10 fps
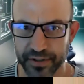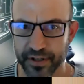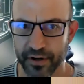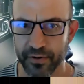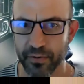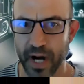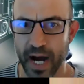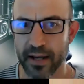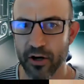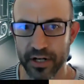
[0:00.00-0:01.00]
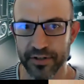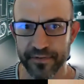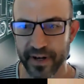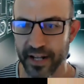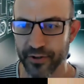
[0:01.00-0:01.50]
So I got into
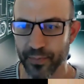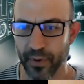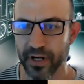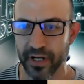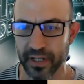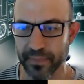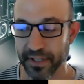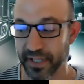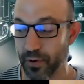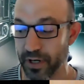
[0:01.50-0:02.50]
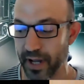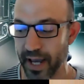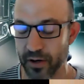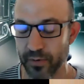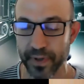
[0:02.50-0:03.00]
financial modeling because I wanted to
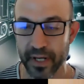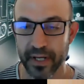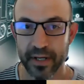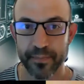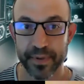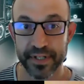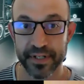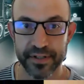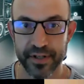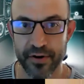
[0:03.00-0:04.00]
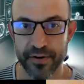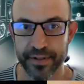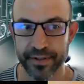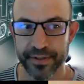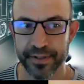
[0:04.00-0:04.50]
help business
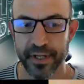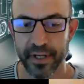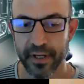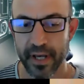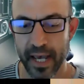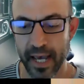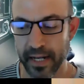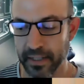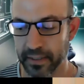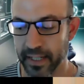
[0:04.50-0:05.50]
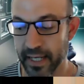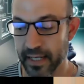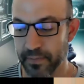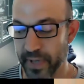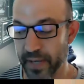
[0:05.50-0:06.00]
owners and
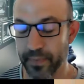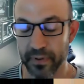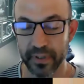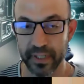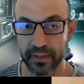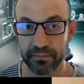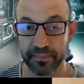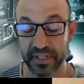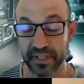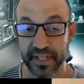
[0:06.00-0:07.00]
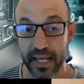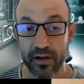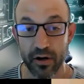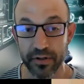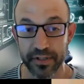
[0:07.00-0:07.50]
key people in business
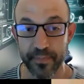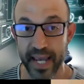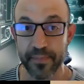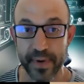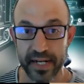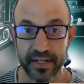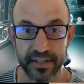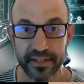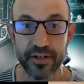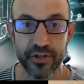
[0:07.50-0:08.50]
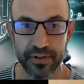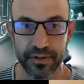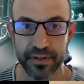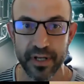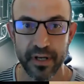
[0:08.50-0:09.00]
stakeholders make better
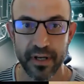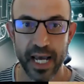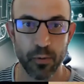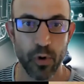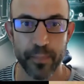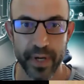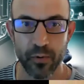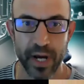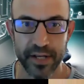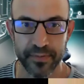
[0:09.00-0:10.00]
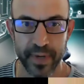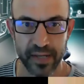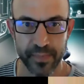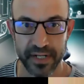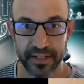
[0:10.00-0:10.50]
decisions. And what better way to make a
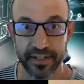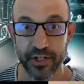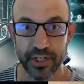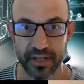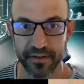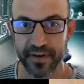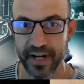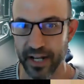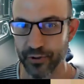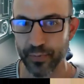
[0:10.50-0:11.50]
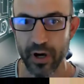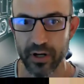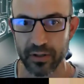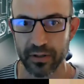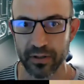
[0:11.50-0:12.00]
better decision than a financial
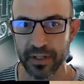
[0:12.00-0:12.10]
model?